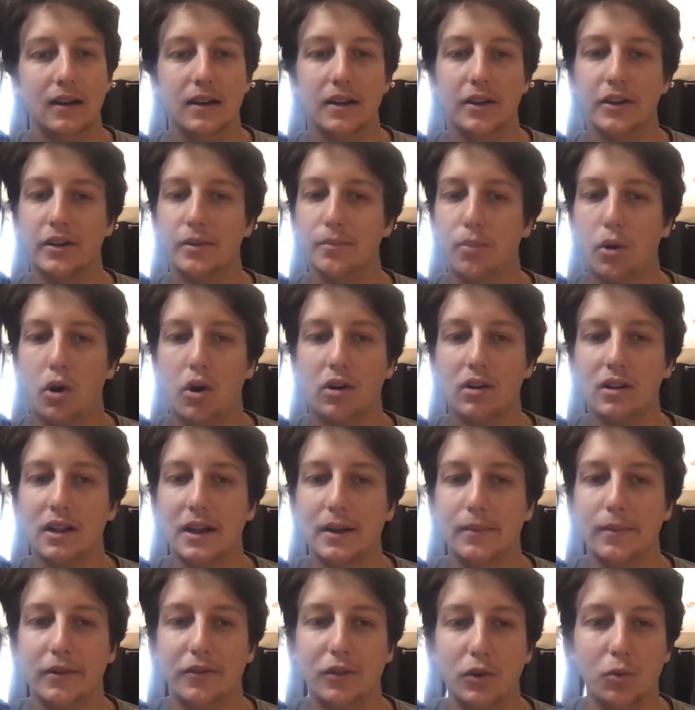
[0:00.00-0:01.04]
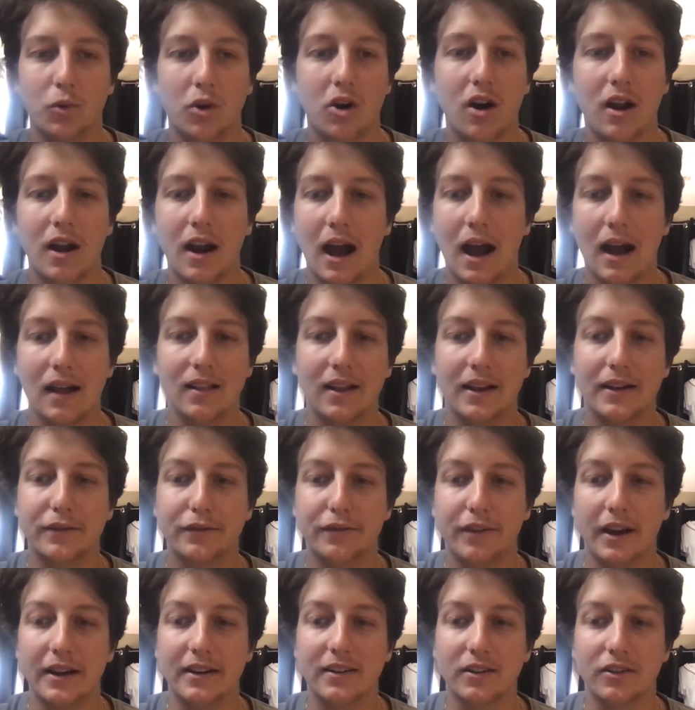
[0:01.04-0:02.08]
You can parlay him if you want. I like
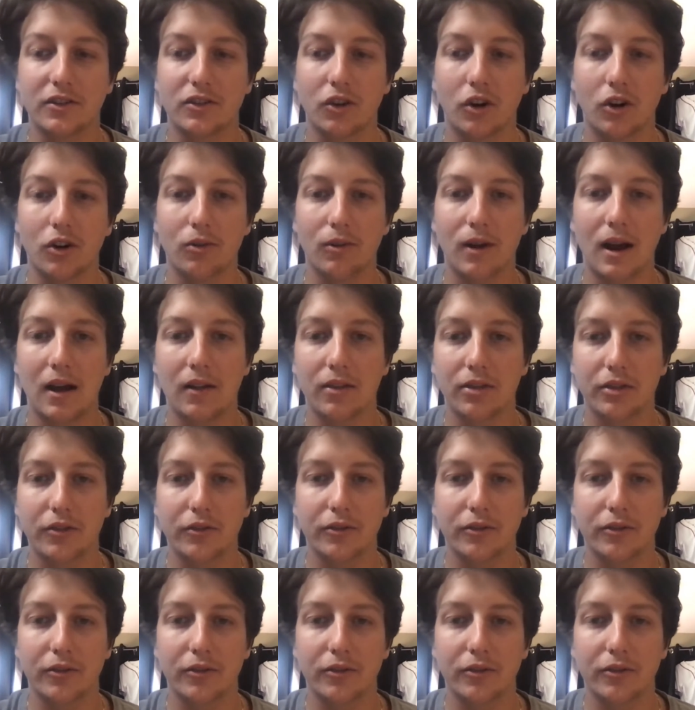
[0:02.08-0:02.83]
fight to start round